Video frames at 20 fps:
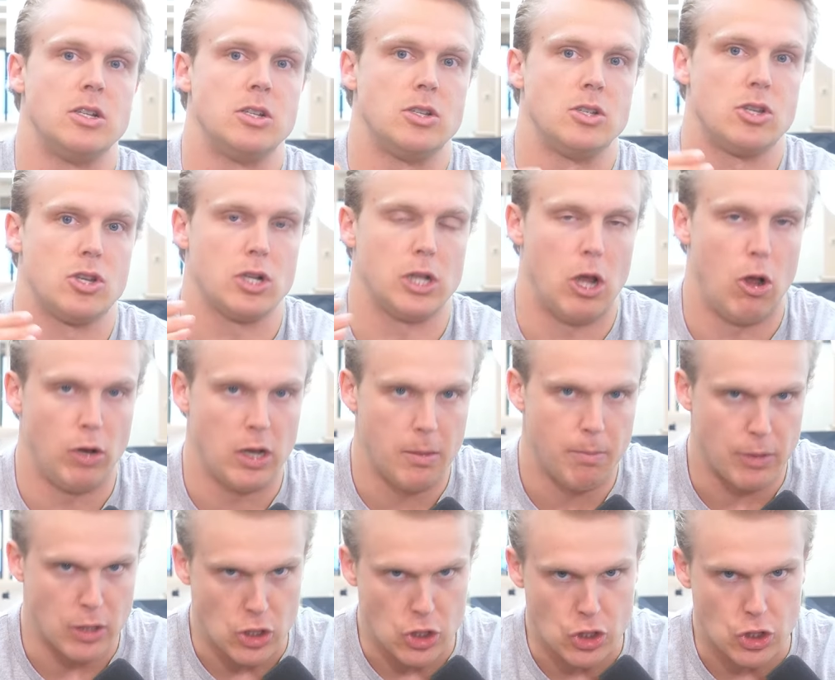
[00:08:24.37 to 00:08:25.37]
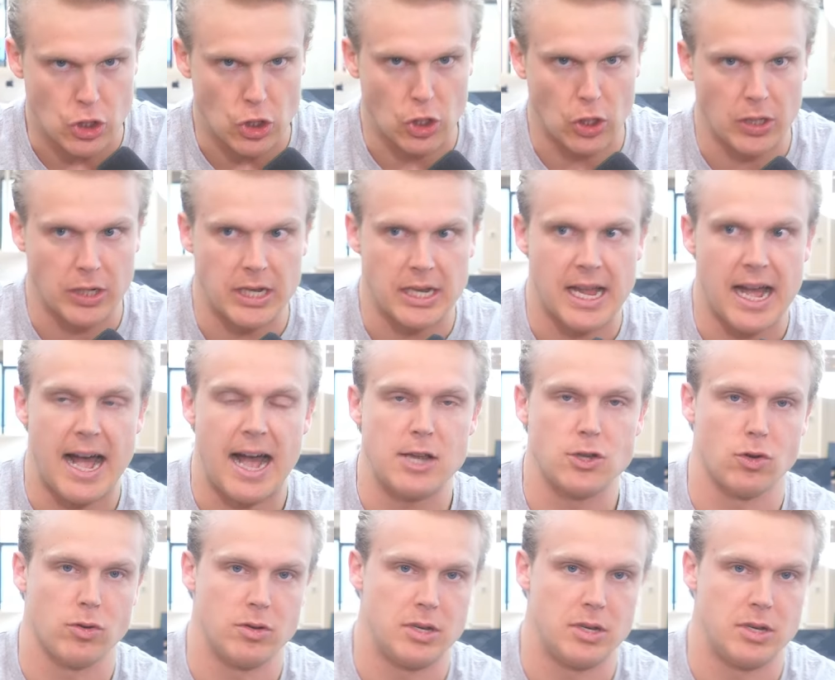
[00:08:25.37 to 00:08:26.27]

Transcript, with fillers: slowly but surely guys will